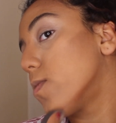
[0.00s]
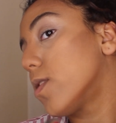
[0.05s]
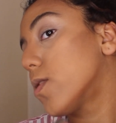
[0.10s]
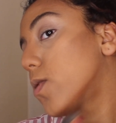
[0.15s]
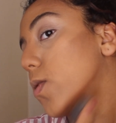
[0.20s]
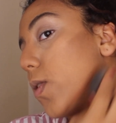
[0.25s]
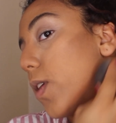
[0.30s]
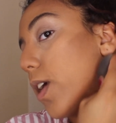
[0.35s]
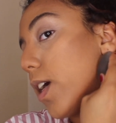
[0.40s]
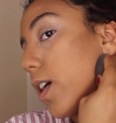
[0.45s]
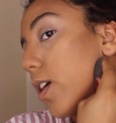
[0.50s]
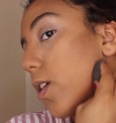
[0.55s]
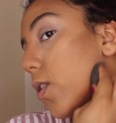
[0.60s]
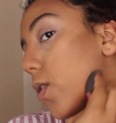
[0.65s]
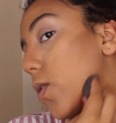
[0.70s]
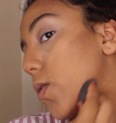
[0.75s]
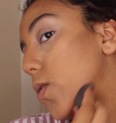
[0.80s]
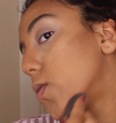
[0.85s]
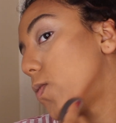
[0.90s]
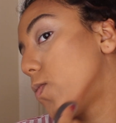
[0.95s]
real quick,
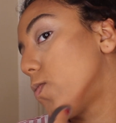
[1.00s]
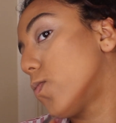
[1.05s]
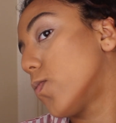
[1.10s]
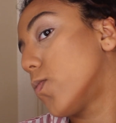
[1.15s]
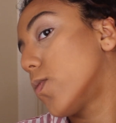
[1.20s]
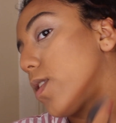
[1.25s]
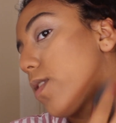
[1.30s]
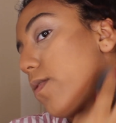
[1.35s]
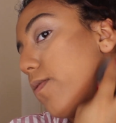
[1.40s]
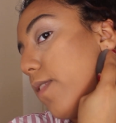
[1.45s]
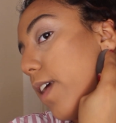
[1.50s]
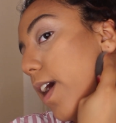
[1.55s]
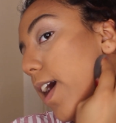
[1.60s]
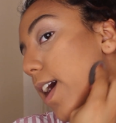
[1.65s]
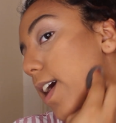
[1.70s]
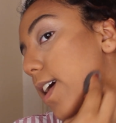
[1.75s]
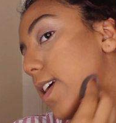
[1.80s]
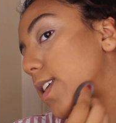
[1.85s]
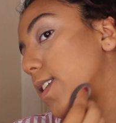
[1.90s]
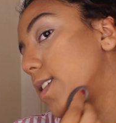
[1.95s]
real
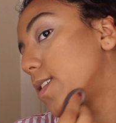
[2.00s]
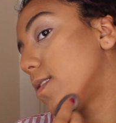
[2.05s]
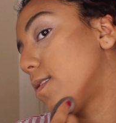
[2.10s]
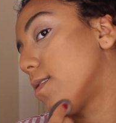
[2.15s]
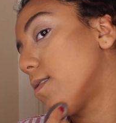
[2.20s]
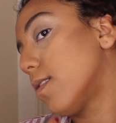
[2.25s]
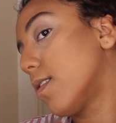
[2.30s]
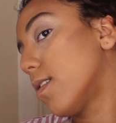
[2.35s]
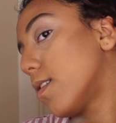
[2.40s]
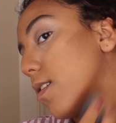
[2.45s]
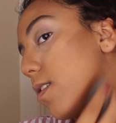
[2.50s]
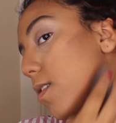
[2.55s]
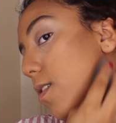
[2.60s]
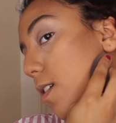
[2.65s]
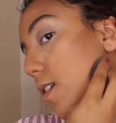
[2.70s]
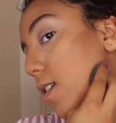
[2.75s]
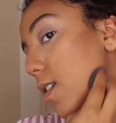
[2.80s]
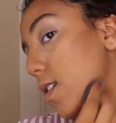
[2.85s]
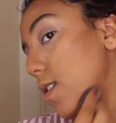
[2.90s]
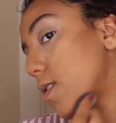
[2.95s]
fast,
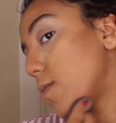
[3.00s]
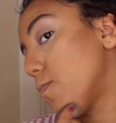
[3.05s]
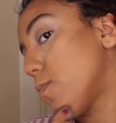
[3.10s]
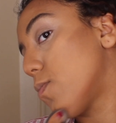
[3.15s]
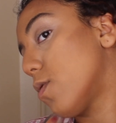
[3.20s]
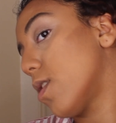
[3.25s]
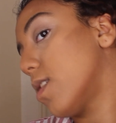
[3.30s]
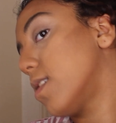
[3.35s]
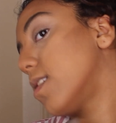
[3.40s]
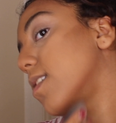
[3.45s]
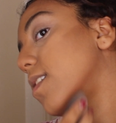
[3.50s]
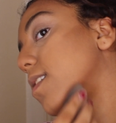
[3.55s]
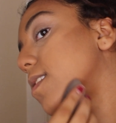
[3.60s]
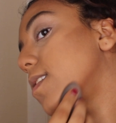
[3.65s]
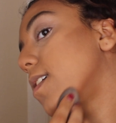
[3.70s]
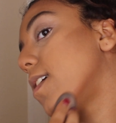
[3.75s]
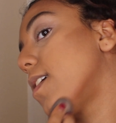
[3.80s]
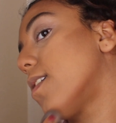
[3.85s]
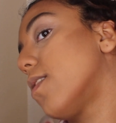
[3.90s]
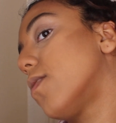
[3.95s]
pressing it
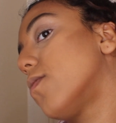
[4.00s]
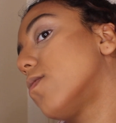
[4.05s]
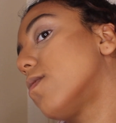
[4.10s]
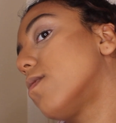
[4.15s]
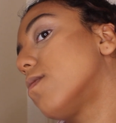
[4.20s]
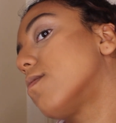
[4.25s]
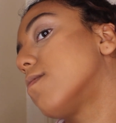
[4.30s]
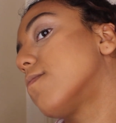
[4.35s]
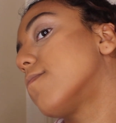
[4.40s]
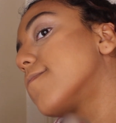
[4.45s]
down.